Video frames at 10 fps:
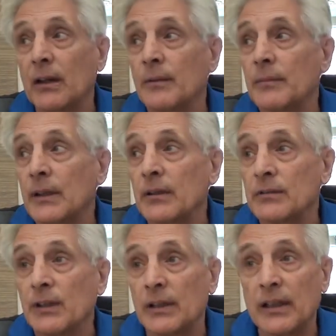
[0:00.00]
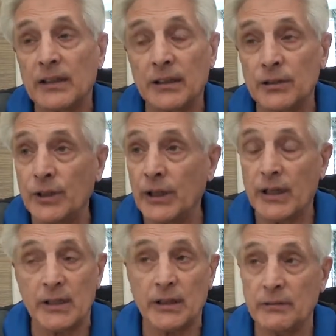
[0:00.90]
Uh, and I said, Jake,
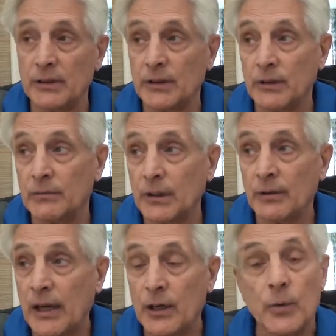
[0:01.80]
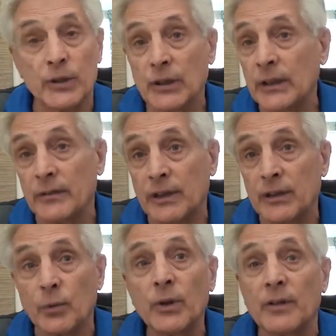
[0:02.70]
I said, I said, uh, I don't want you leaving. I
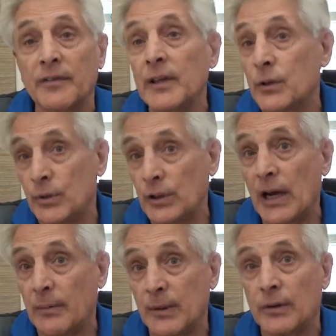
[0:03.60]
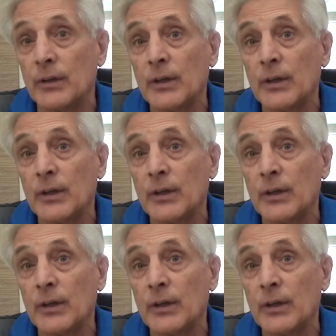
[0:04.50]
said, we're going to find you a job here.